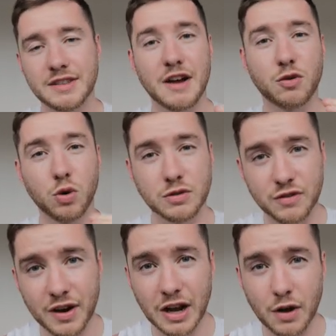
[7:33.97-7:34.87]
They're of course
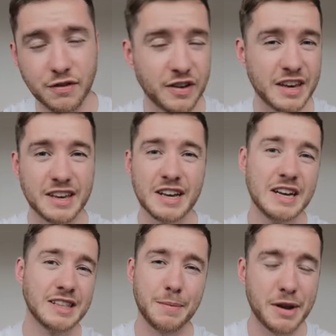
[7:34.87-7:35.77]
very low fee.
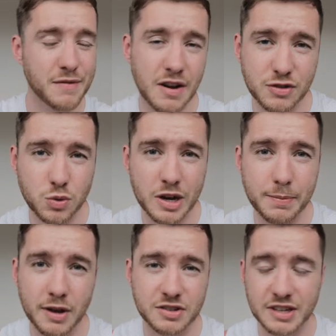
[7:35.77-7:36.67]
They've been around for 20
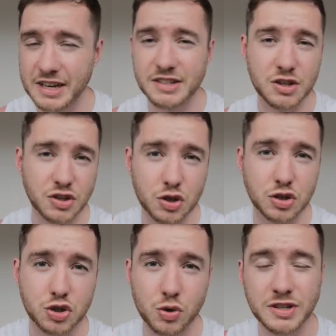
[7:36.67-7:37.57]
plus years, so it's a
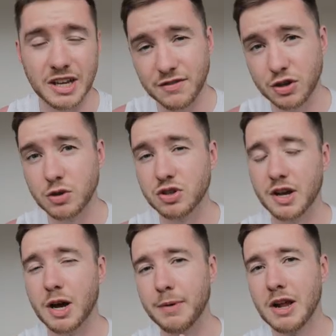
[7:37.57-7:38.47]
good choice. And if you do
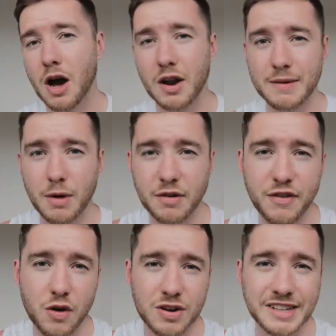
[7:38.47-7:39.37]
sign up, I'll leave my
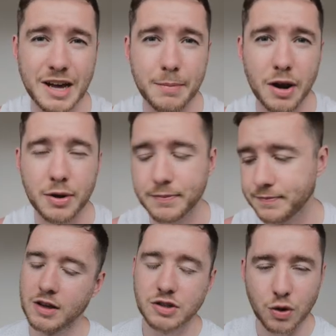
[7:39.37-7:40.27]
referral link down below.
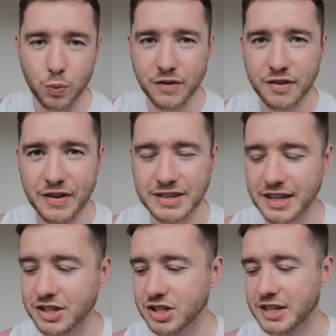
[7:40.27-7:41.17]
So with
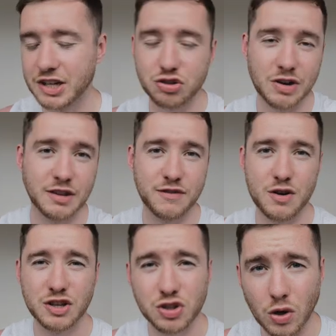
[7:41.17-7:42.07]
InvestEngine and
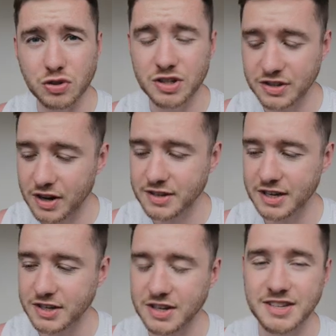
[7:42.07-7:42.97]
transferring our stocks and shares
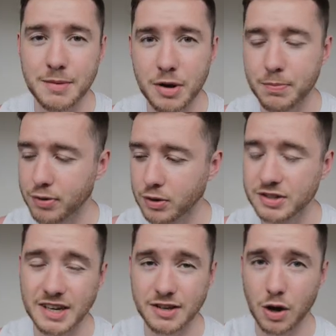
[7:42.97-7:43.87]
ISA, it's a similar
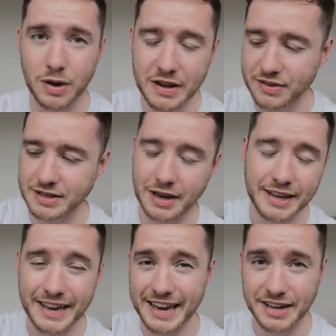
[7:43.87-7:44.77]
process. I'll leave this
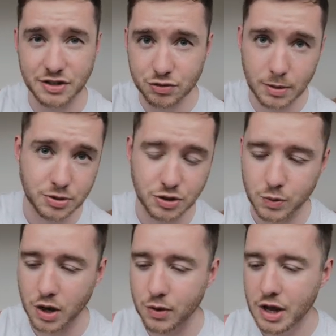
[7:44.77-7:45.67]
link in the description as
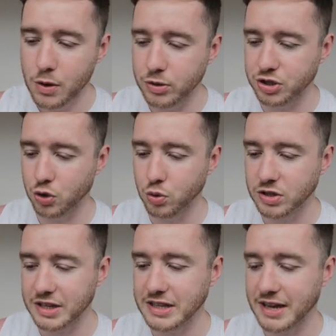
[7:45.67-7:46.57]
well, which is all the
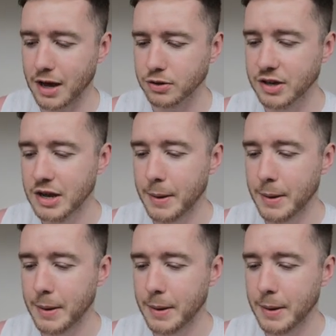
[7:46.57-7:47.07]
details.